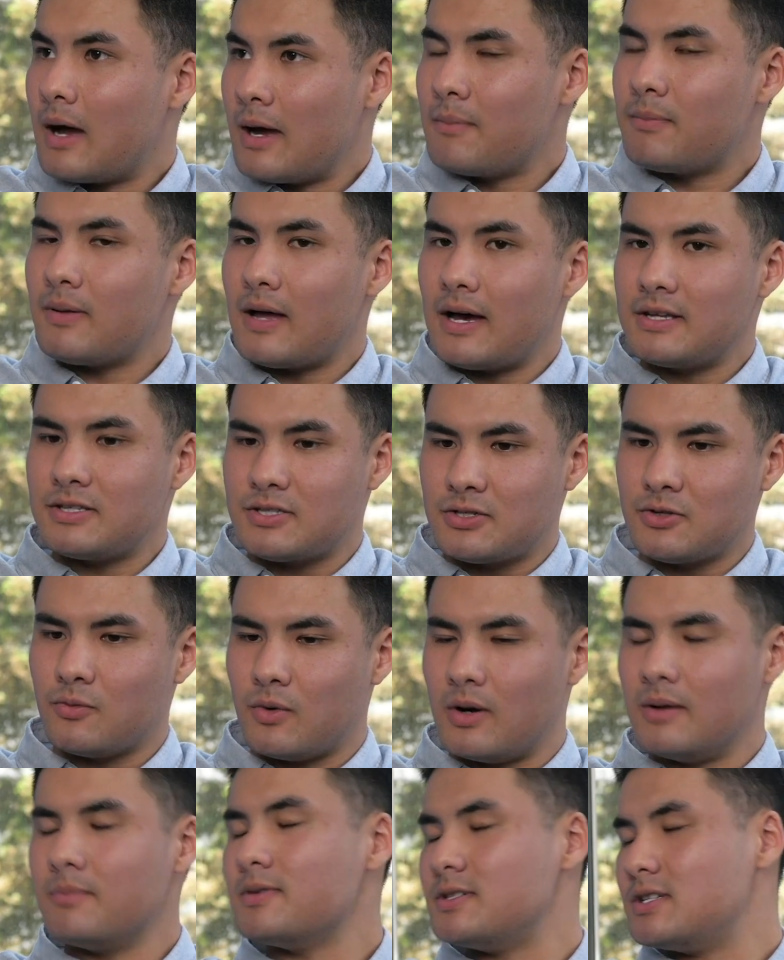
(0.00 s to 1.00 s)
I, I applied to
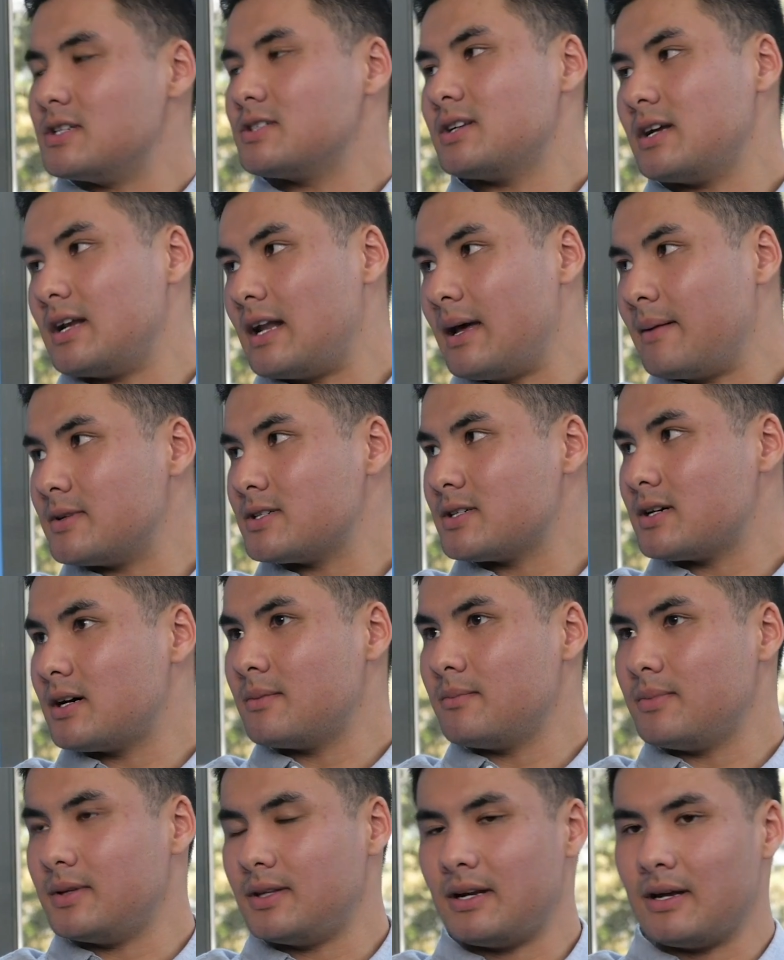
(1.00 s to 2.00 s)
one position at
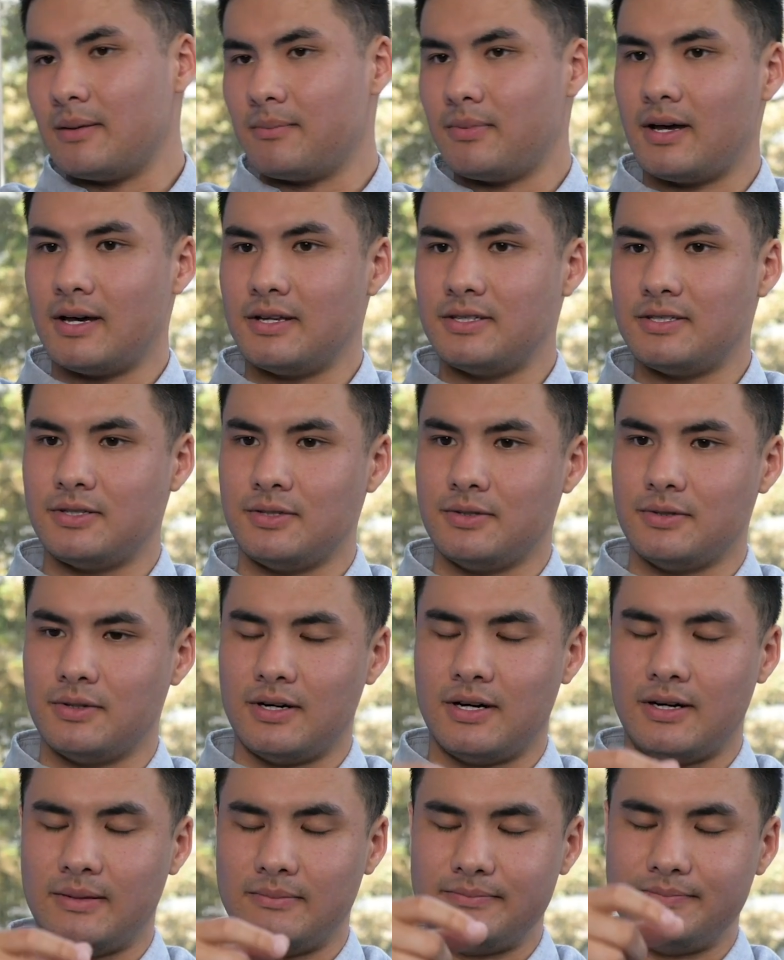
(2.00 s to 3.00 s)
Amazon, but mm-hmm. then I mm-hmm. applied to
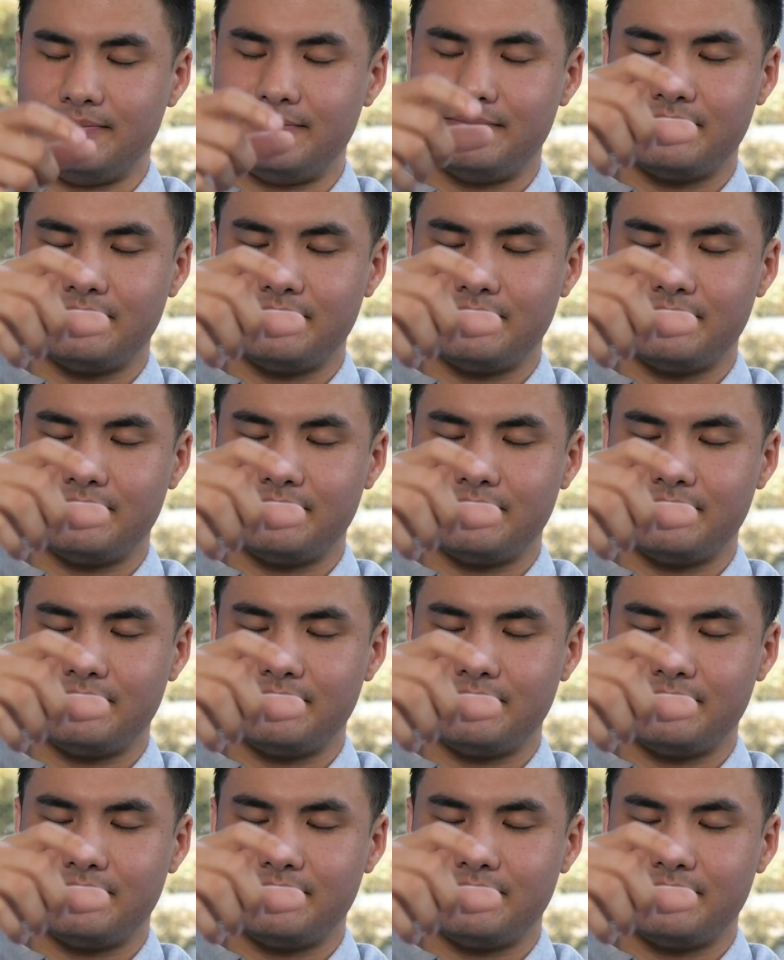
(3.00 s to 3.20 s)
um,